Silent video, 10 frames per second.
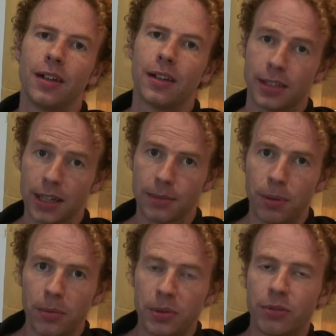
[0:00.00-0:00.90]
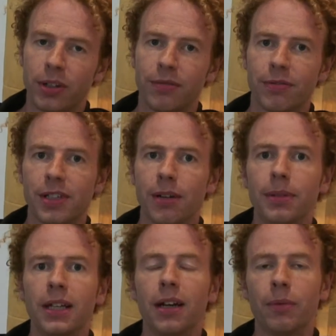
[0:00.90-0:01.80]
This next poem was written for
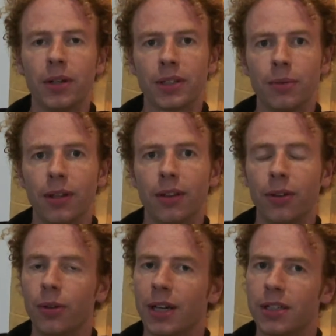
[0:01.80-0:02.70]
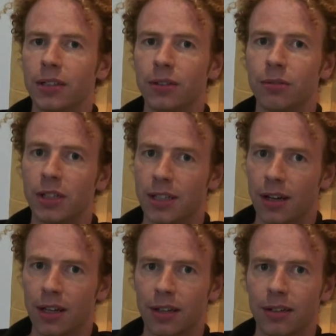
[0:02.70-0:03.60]
somebody I worked with who had to
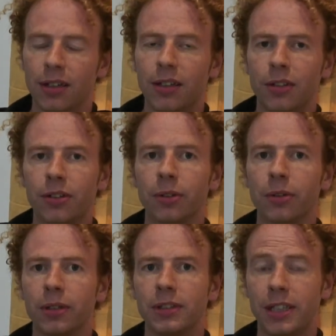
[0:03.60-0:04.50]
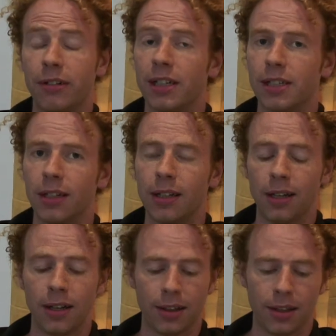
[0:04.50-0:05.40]
retire through serious ill
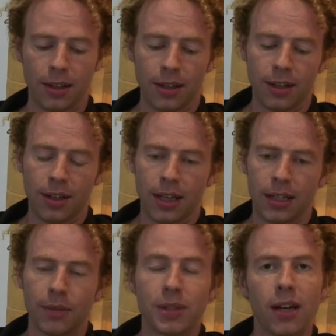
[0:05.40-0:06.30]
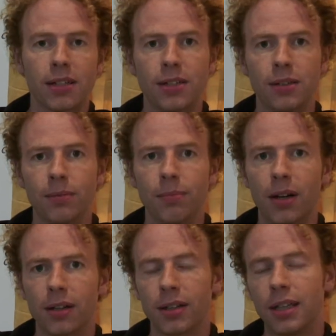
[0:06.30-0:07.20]
health, and I was asked to
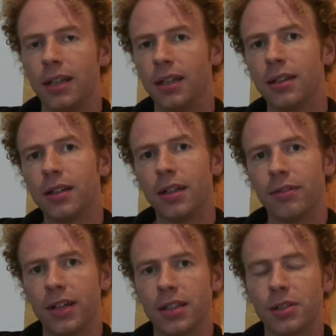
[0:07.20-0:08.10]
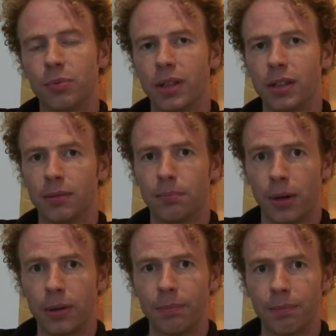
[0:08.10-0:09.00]
mark the event with a
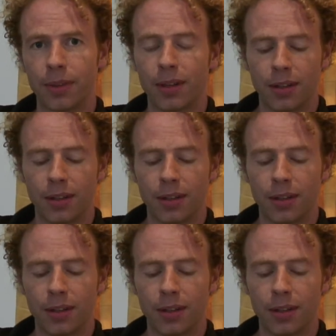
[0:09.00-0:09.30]
poem.